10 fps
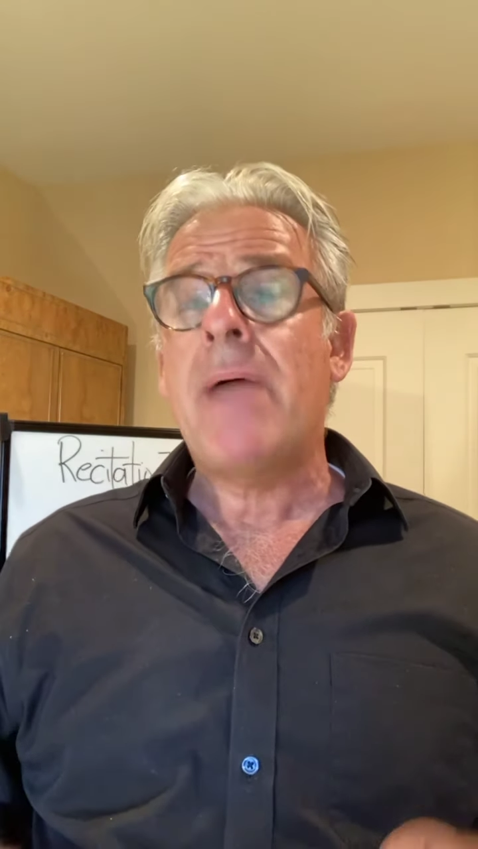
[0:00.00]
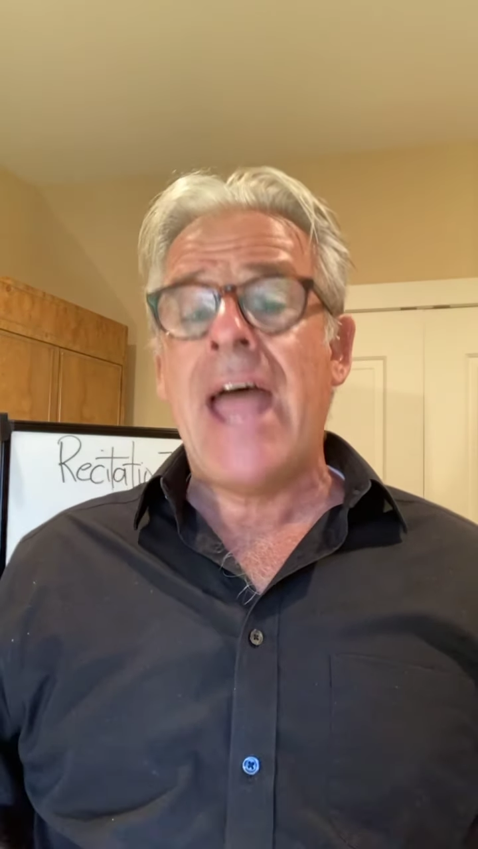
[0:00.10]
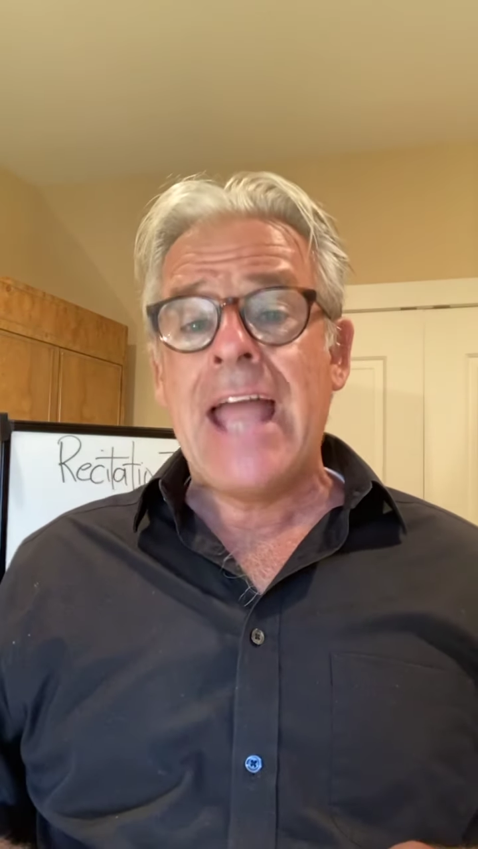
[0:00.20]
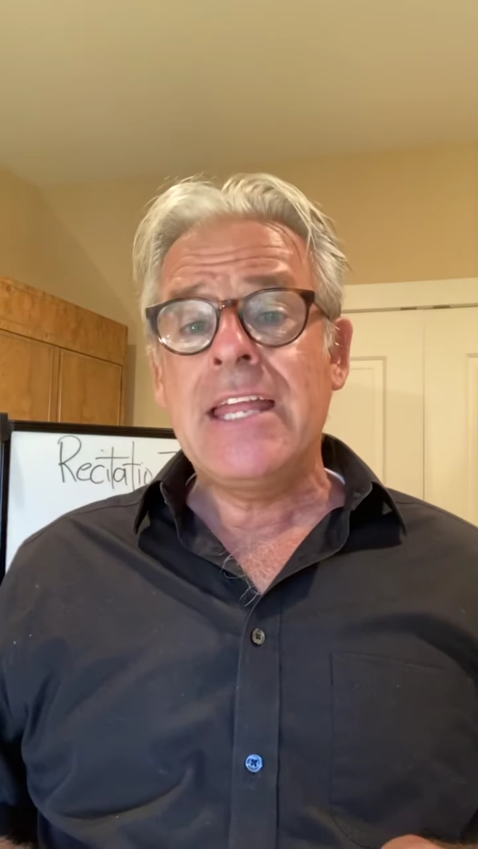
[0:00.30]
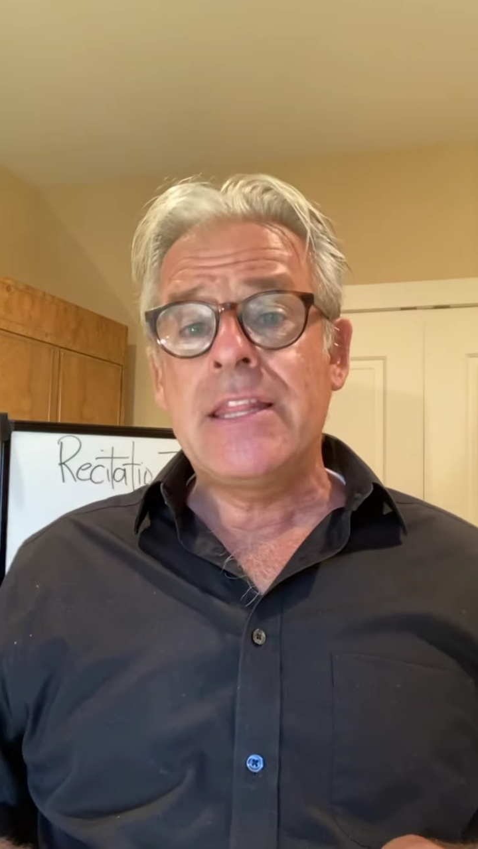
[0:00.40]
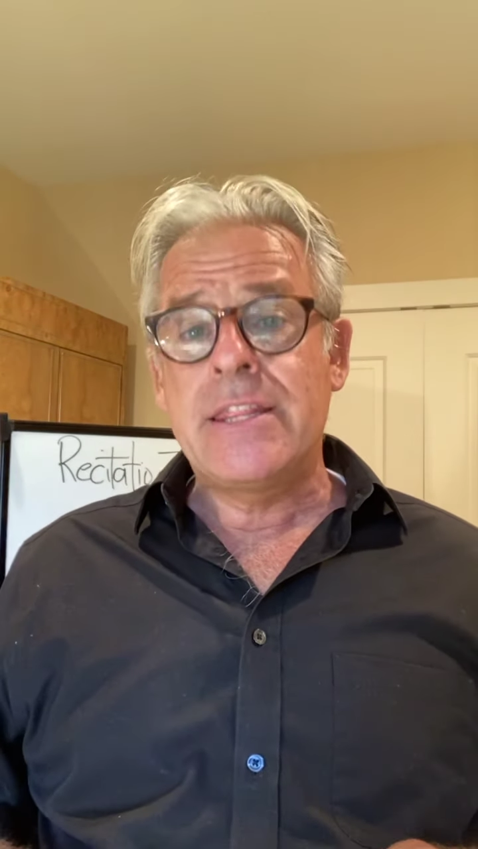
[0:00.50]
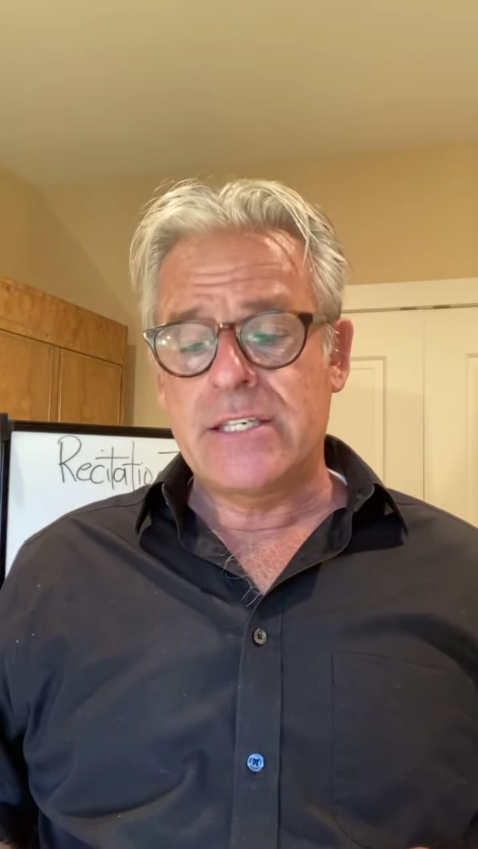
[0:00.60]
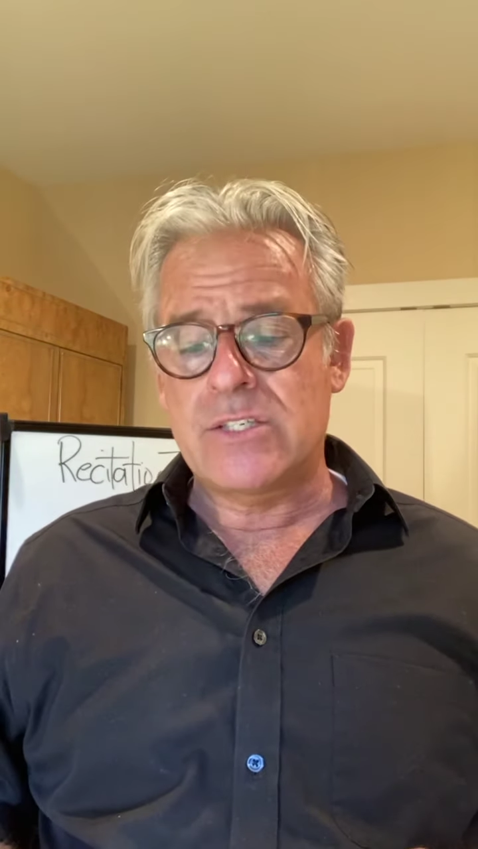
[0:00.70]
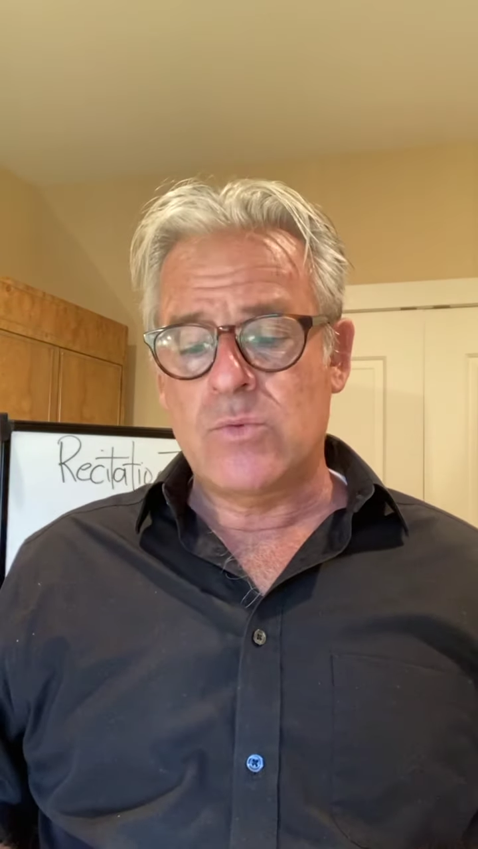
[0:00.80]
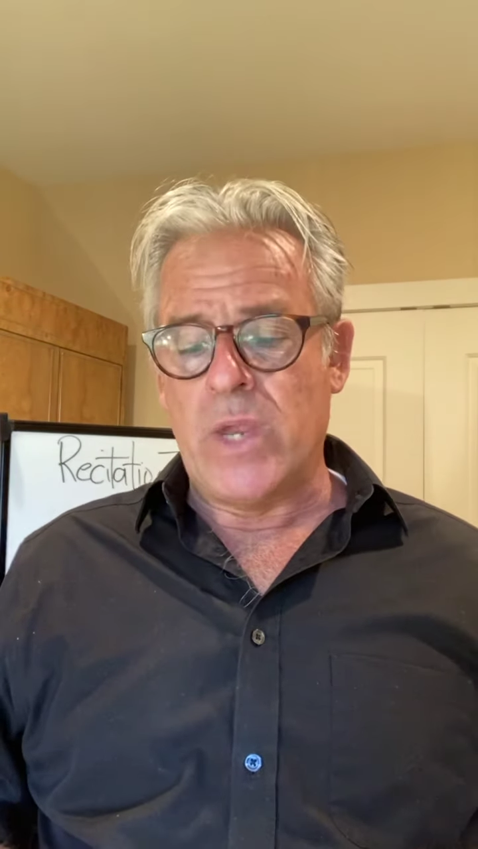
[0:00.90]
packet
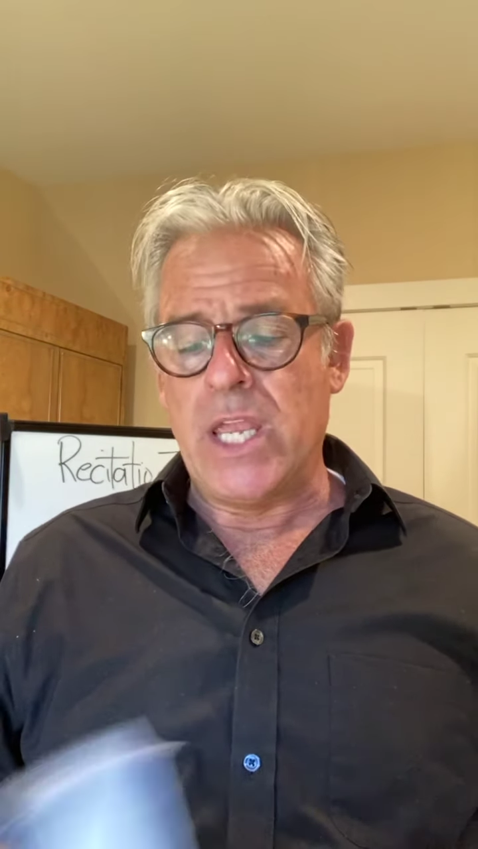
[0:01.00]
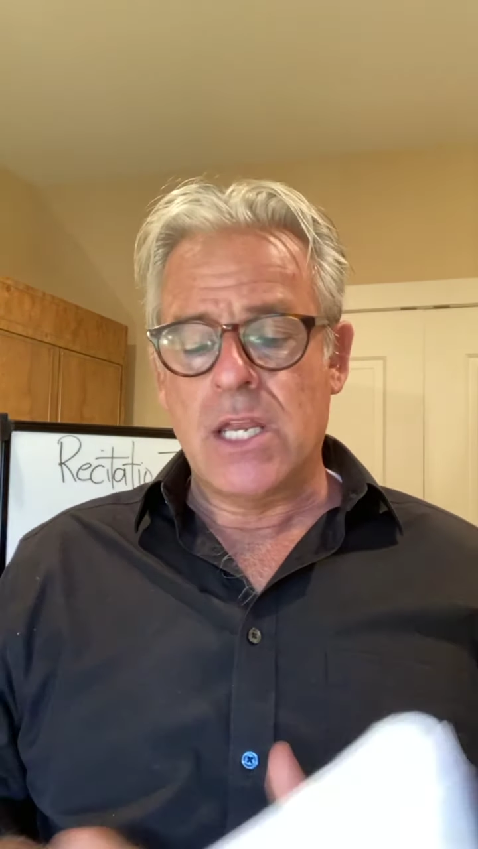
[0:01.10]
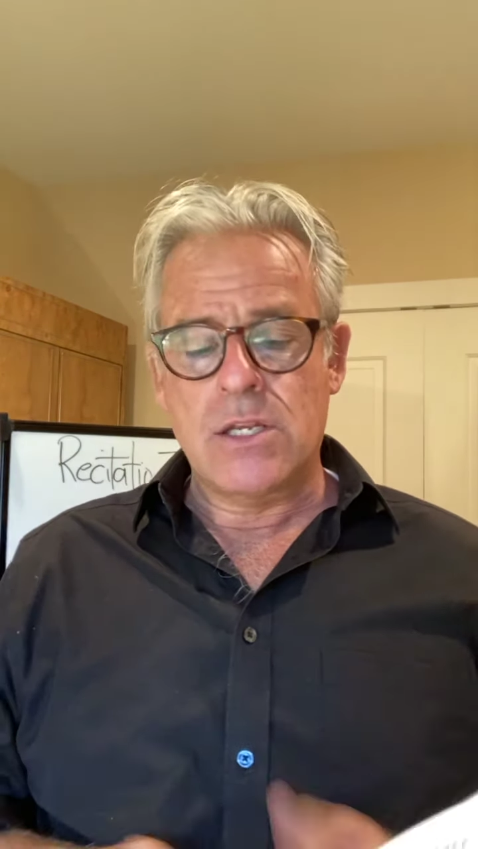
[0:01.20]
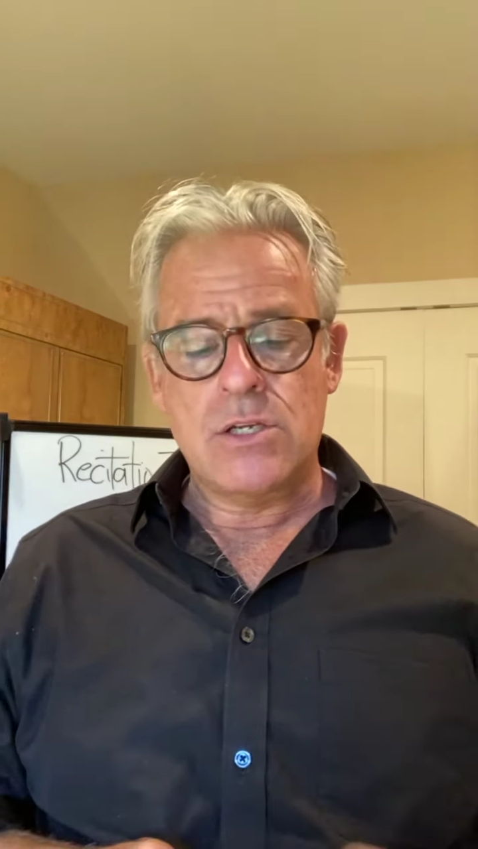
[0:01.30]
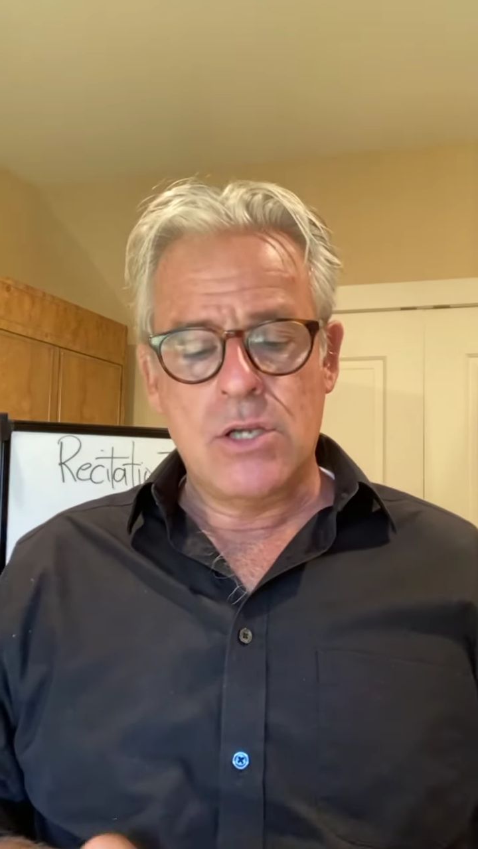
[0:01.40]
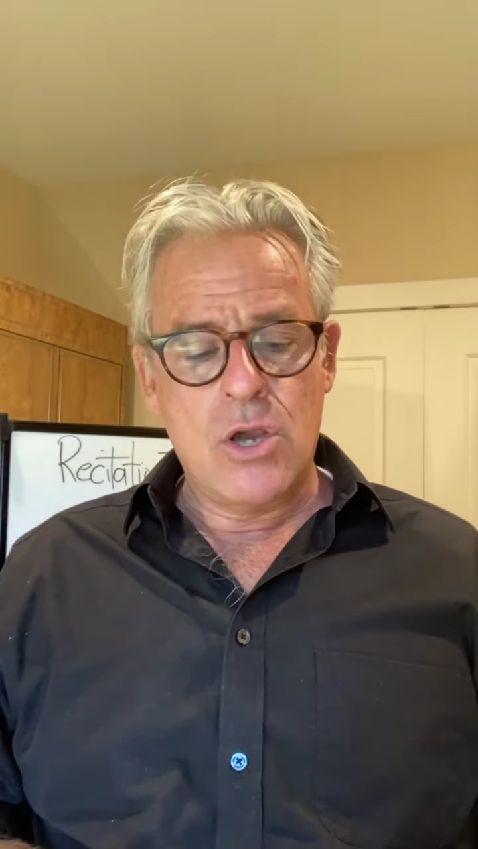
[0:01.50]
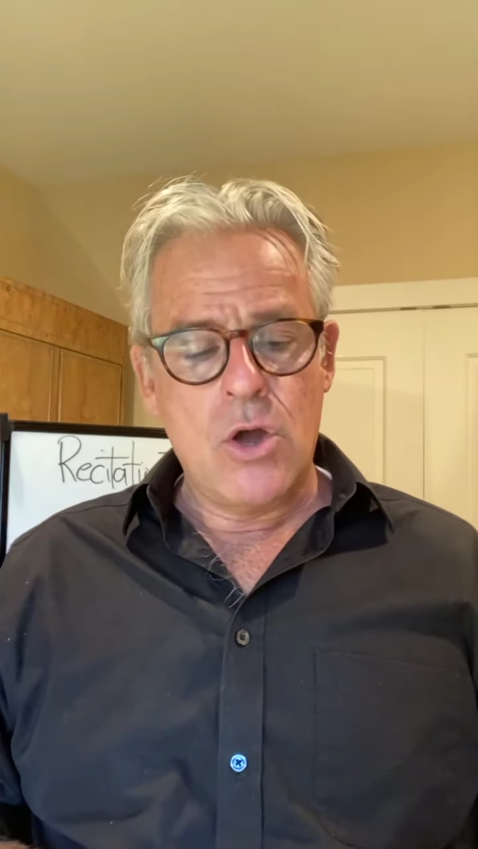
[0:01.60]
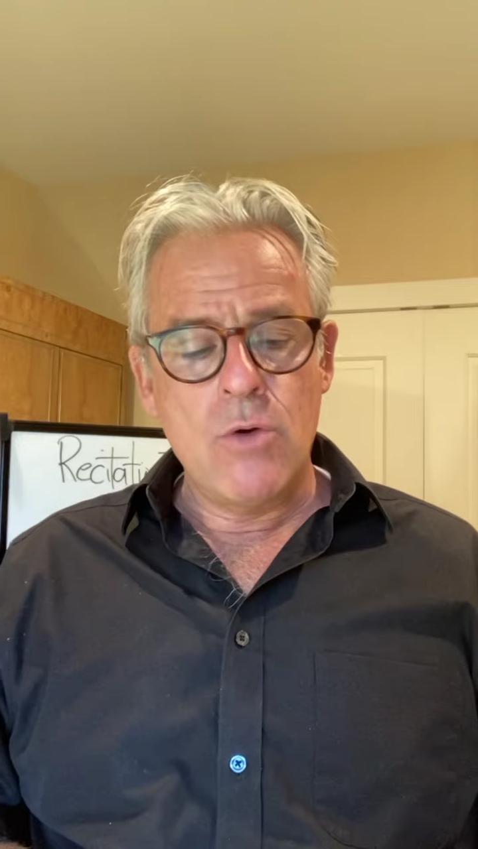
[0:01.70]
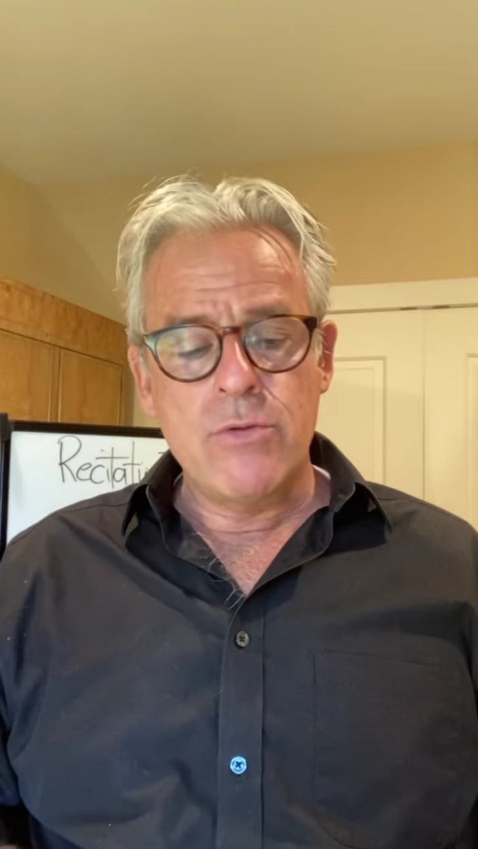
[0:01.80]
this week to go